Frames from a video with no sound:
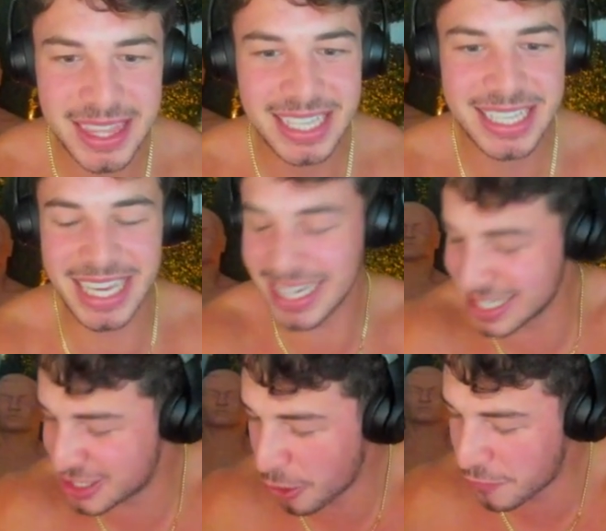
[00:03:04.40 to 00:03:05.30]
Kick
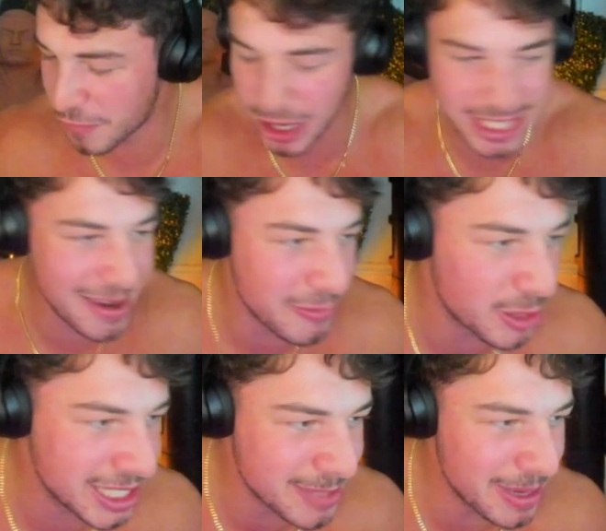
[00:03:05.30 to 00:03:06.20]
is so fucked how
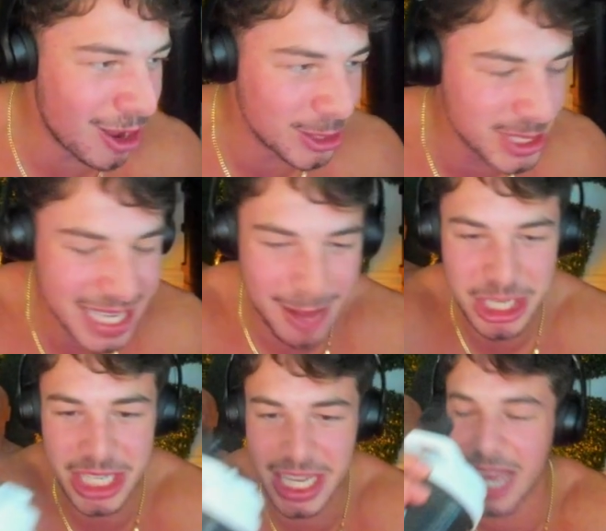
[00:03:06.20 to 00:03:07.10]
everyone needs to make alt
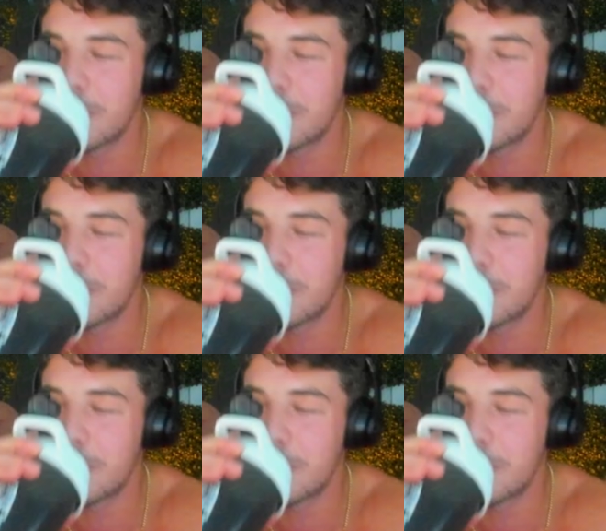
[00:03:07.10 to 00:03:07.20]
accounts to type.